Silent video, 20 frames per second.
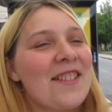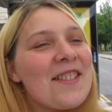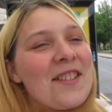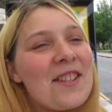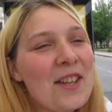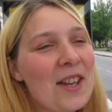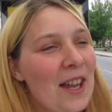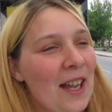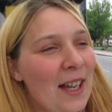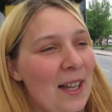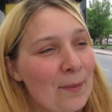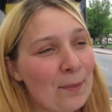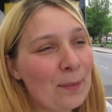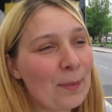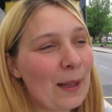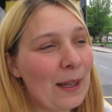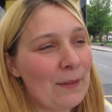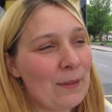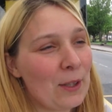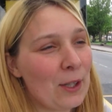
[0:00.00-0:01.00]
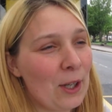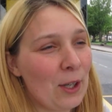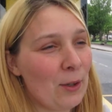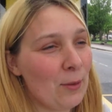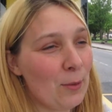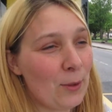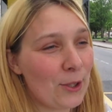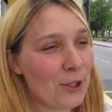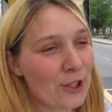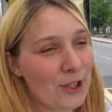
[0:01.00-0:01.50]
So yeah, if you
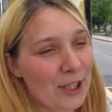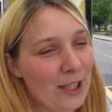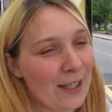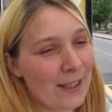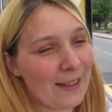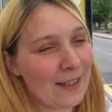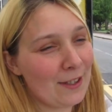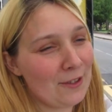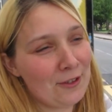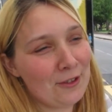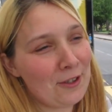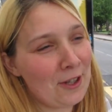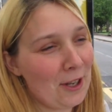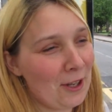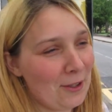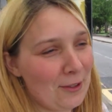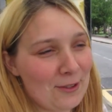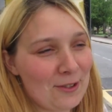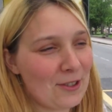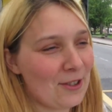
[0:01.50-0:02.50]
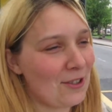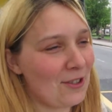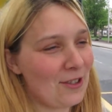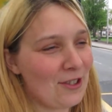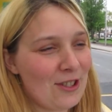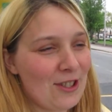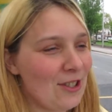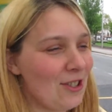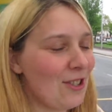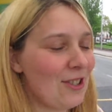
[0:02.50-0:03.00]
go and watch it, then you'll know.
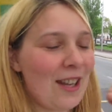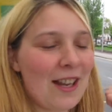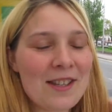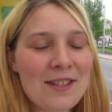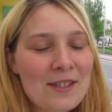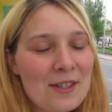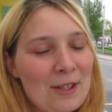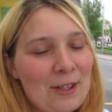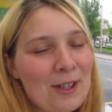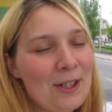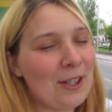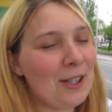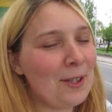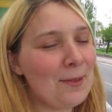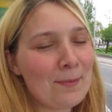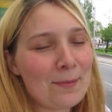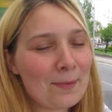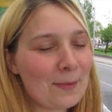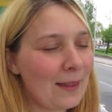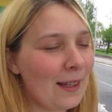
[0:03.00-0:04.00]
Just she just has no heart.